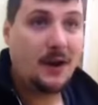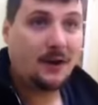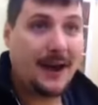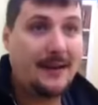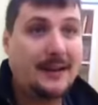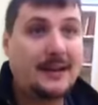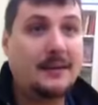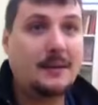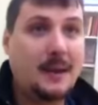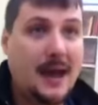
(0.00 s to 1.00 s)
on how
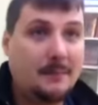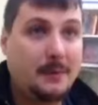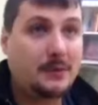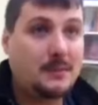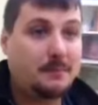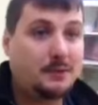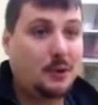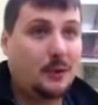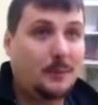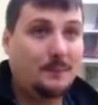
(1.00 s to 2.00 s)
to build
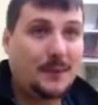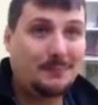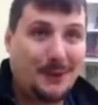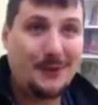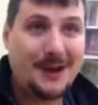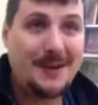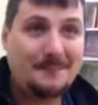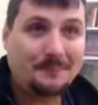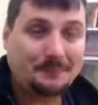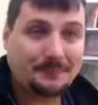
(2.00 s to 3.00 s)
your program